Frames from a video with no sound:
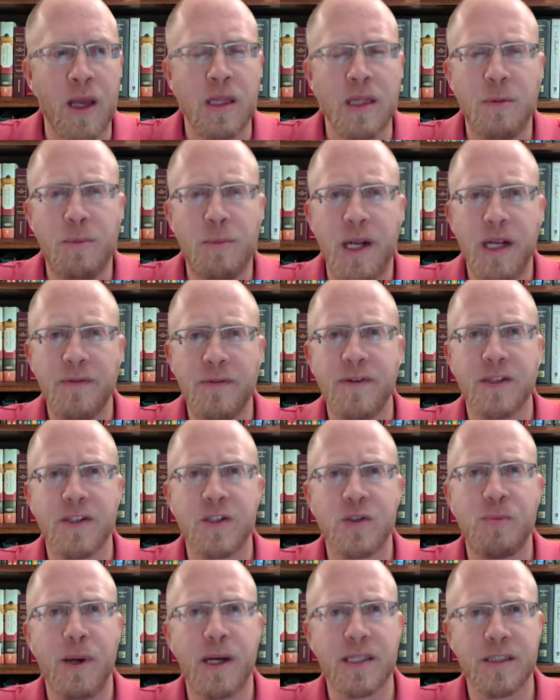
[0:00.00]
The benefits
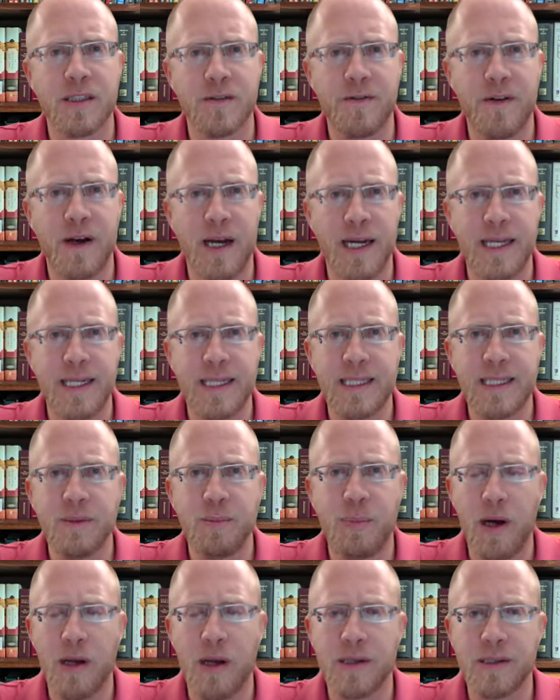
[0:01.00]
specified in the
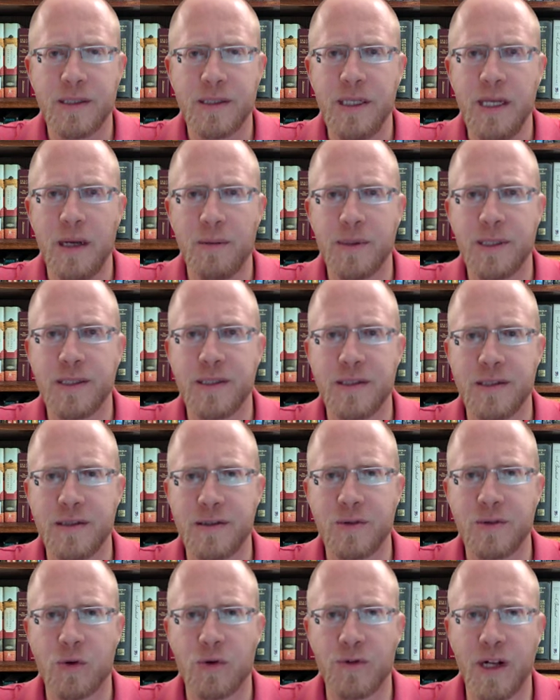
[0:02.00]
policy, I mean, this is
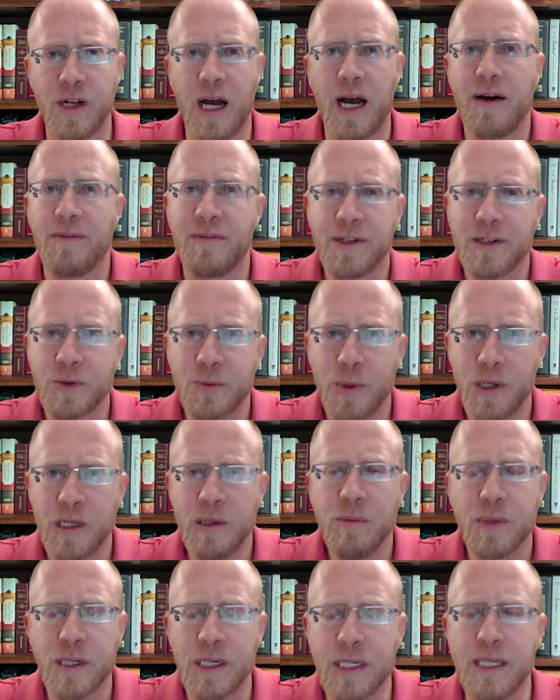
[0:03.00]
sort of an obvious
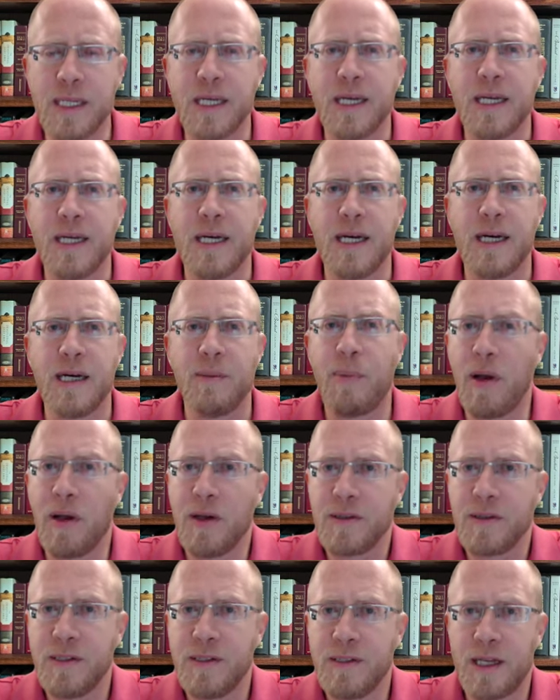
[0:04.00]
one, but
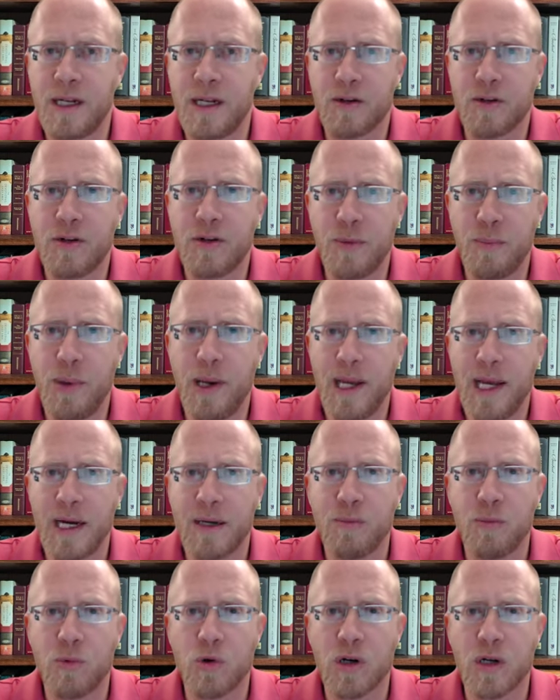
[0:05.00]
policies that are going to pay
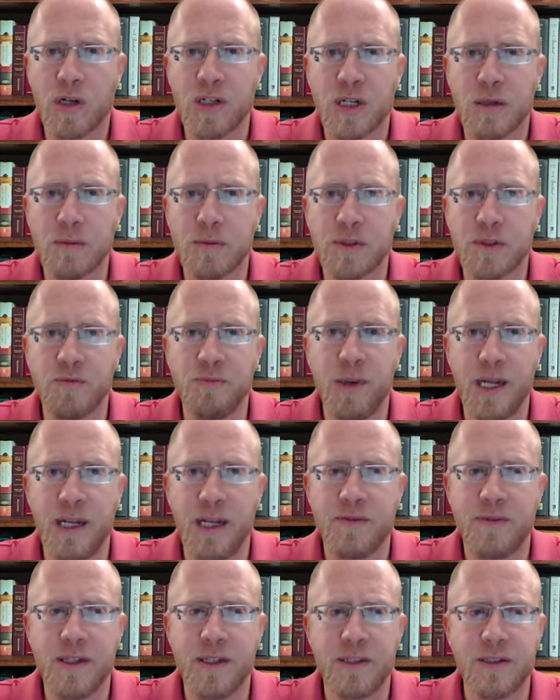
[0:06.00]
out more in terms of
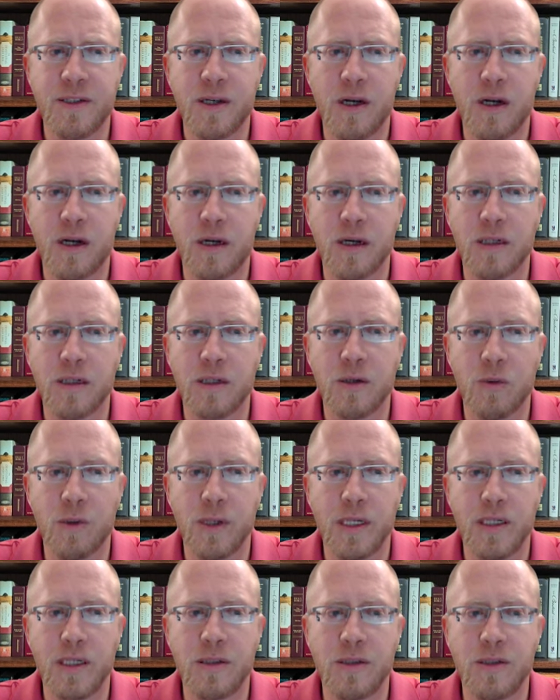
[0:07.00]
benefits are
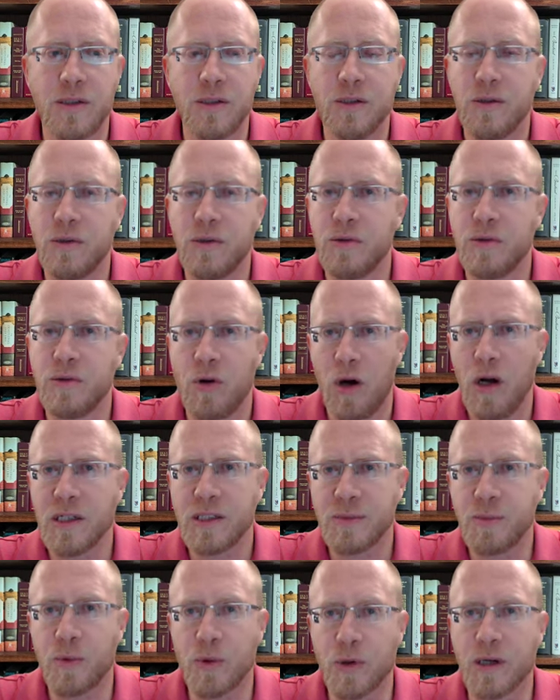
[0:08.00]
going to
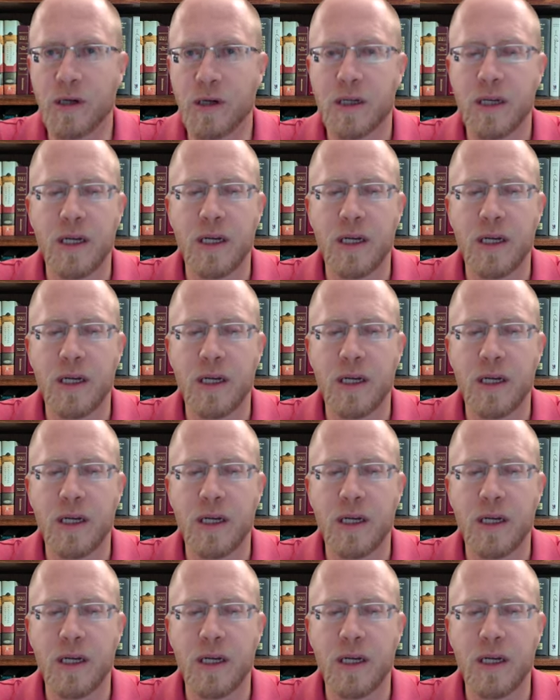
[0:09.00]
cost more.